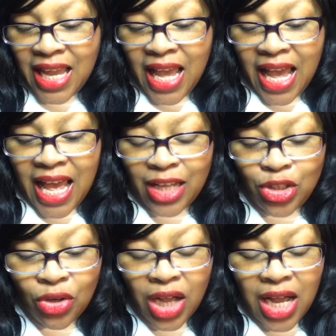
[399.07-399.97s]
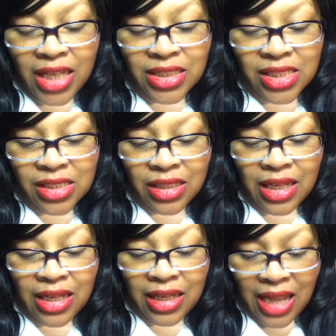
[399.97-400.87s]
and look unto
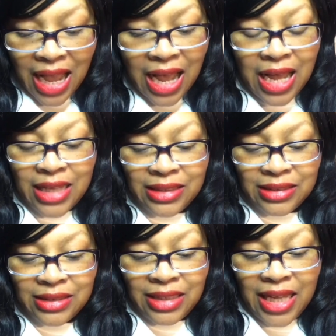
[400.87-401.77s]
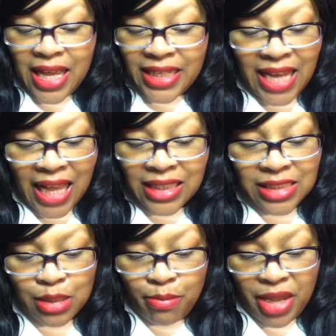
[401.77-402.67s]
God and not unto
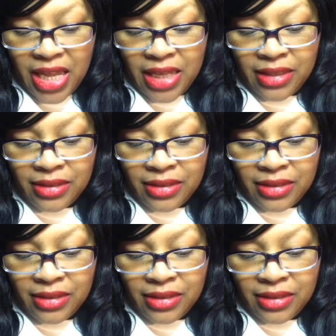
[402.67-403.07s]
man